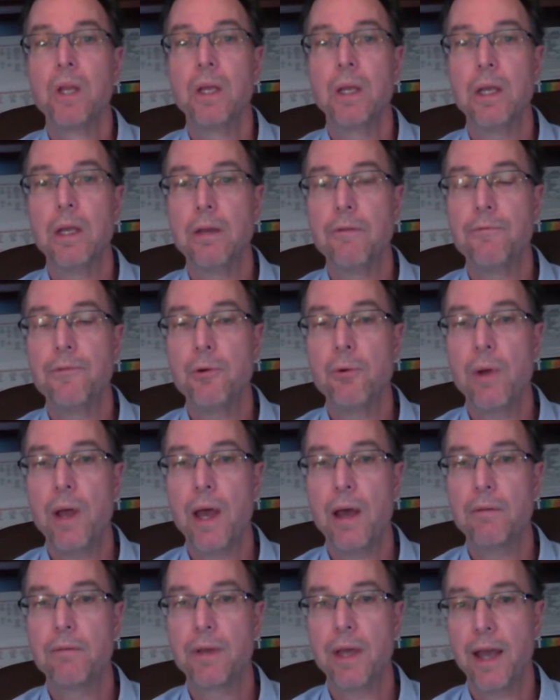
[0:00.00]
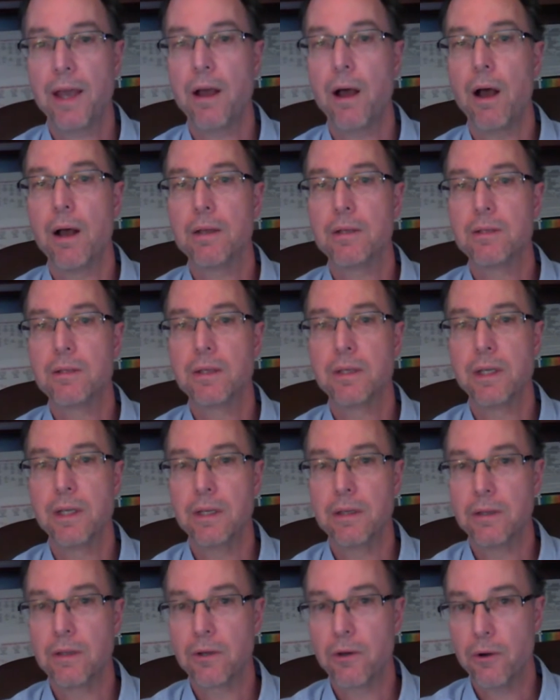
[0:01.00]
If you have chaos
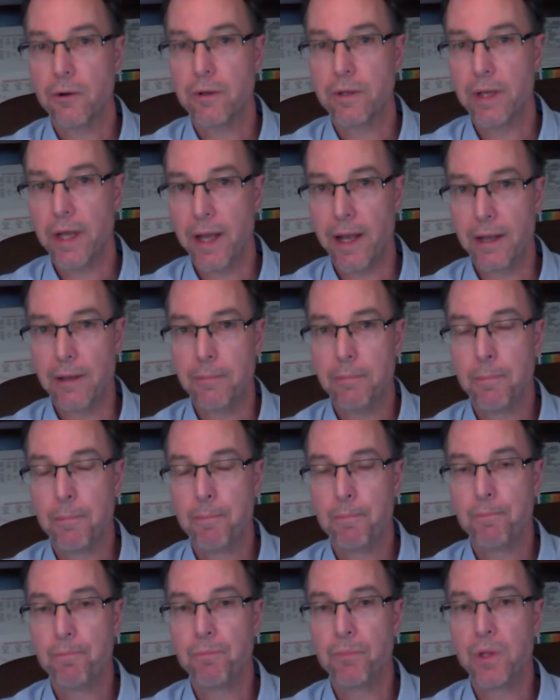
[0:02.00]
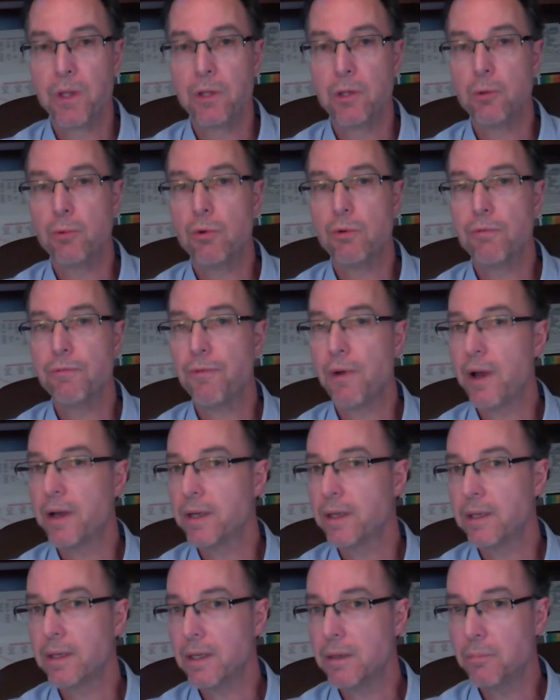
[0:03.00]
in the current day, you will
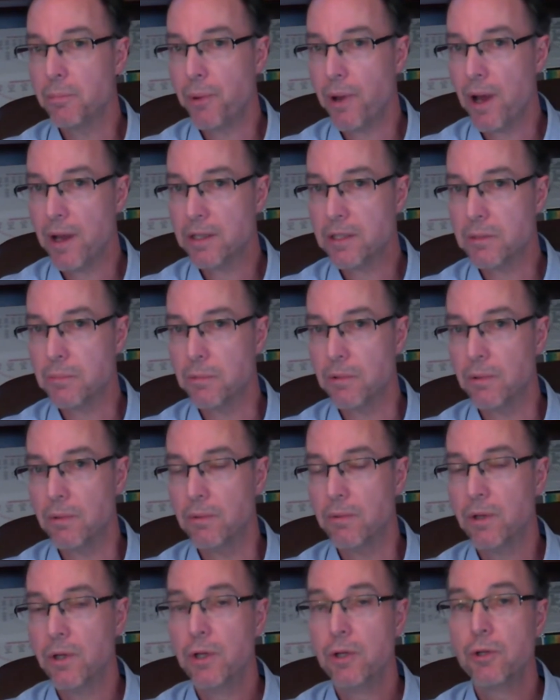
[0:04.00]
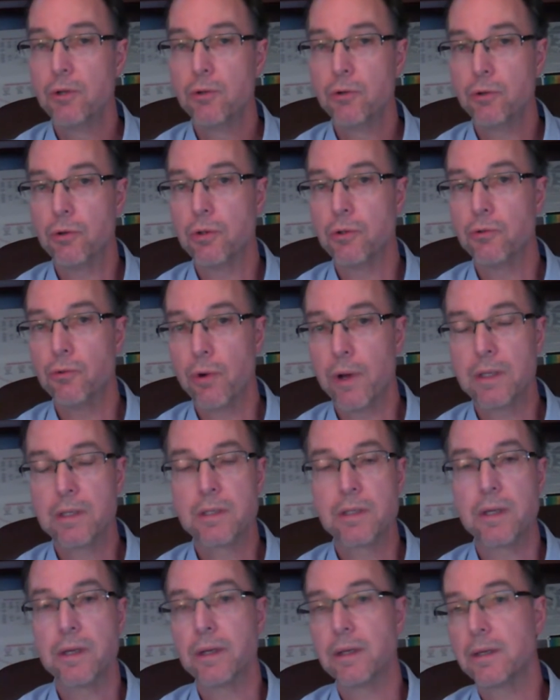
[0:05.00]
find it impossible to
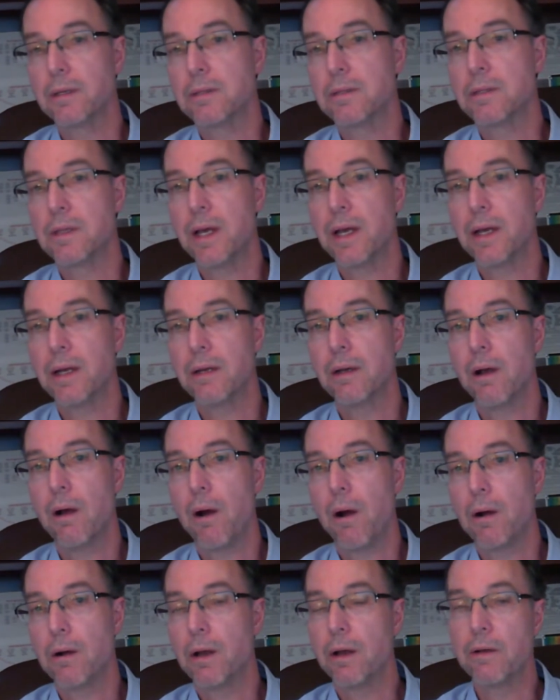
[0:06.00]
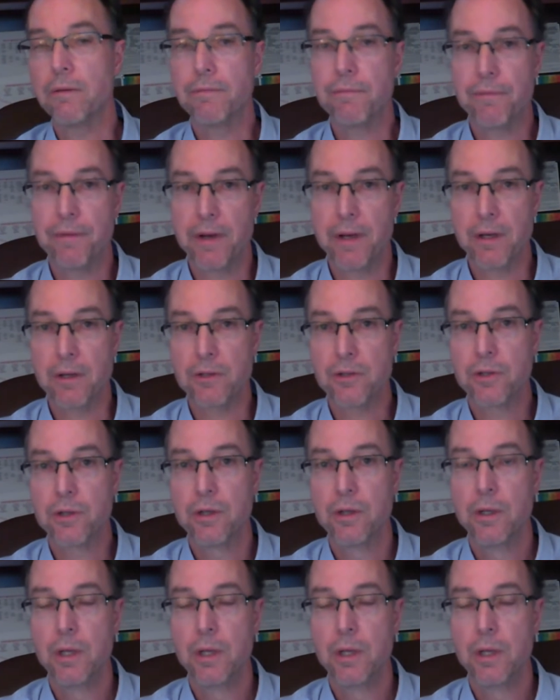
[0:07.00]
address things that are unfinished.